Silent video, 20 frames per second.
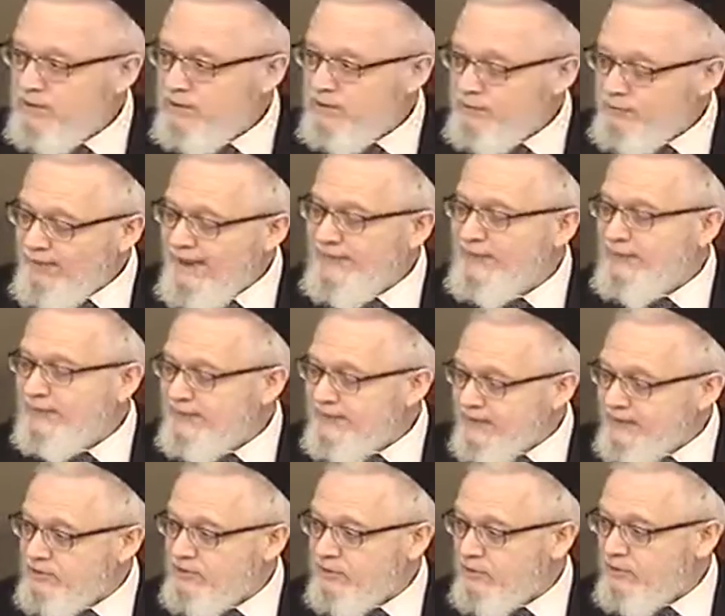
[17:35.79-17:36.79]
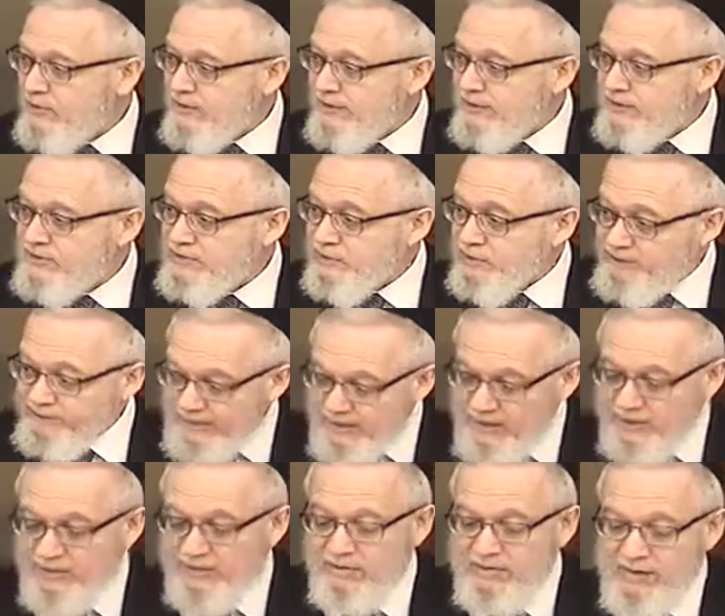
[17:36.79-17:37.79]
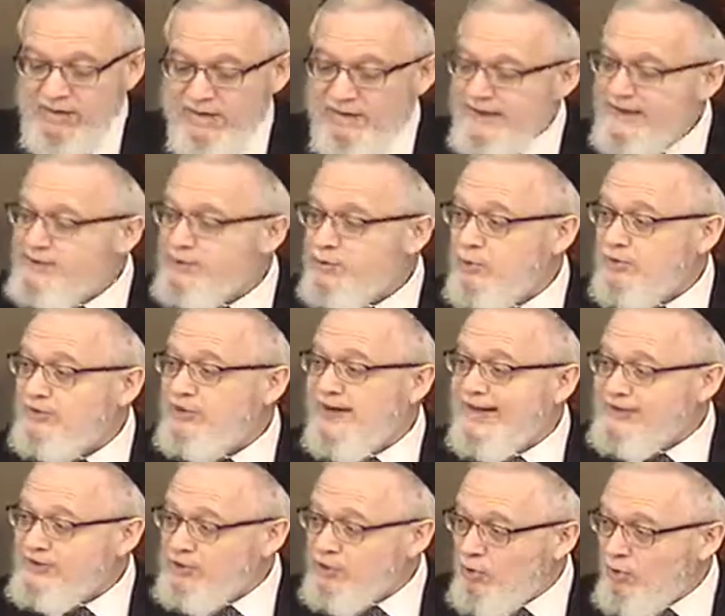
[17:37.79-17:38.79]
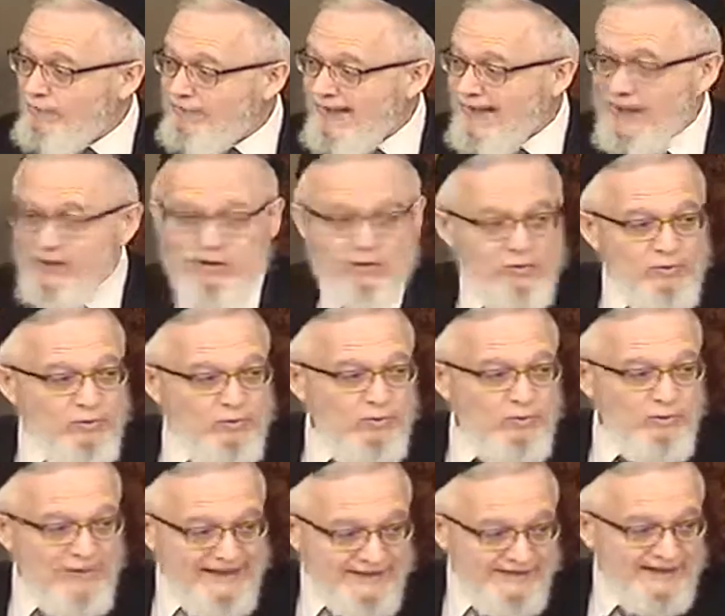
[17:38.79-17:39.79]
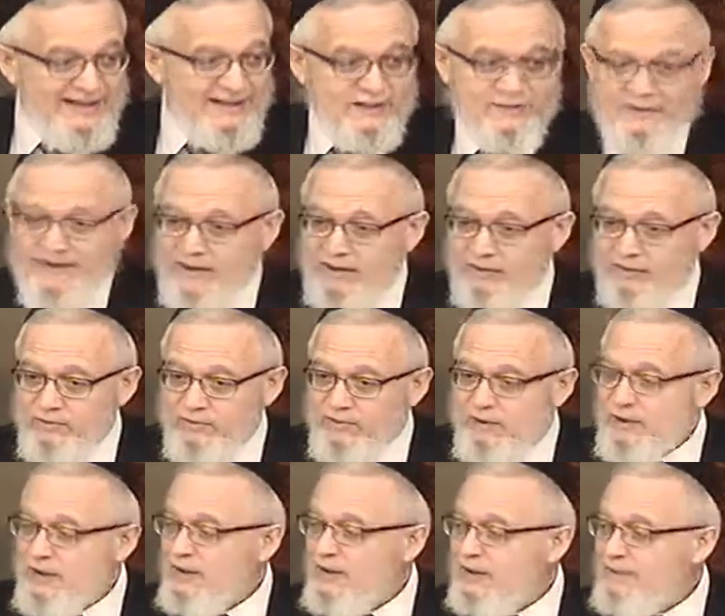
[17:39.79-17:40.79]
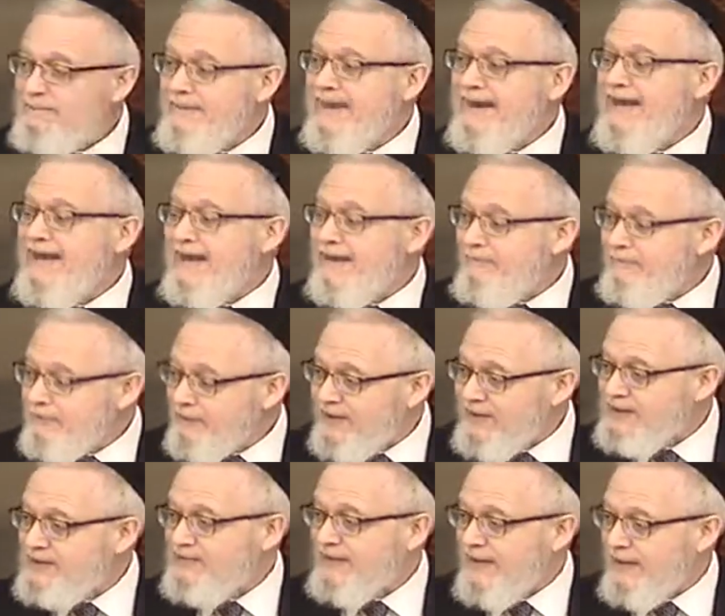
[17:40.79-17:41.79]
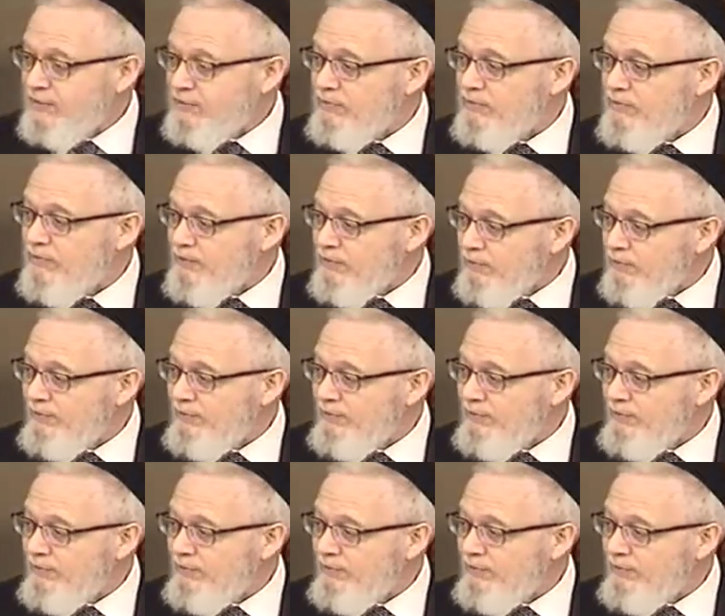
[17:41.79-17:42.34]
rather than taking the coin. So over here, it's question has no value or it has less value. Better have less value than no